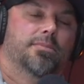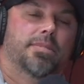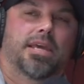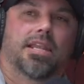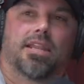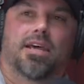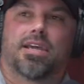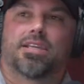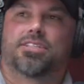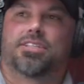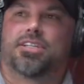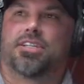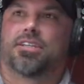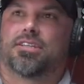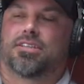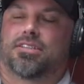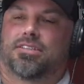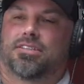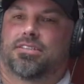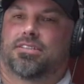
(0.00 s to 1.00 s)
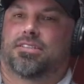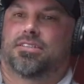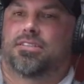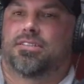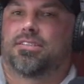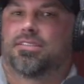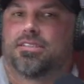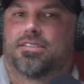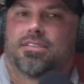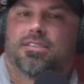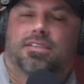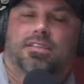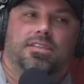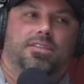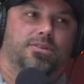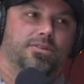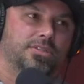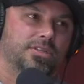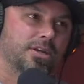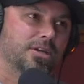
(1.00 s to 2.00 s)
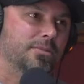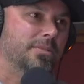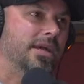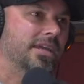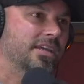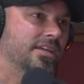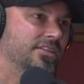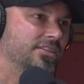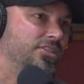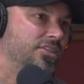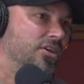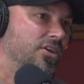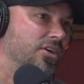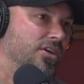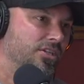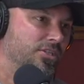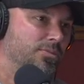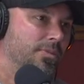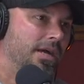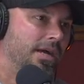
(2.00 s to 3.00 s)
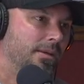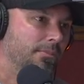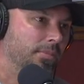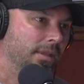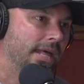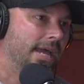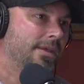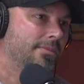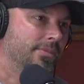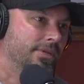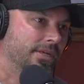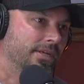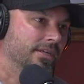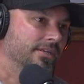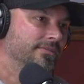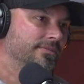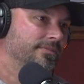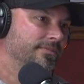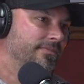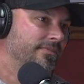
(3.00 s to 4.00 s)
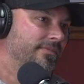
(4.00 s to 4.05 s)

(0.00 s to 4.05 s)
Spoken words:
Man, last year, you were talking about getting charged by a black bear.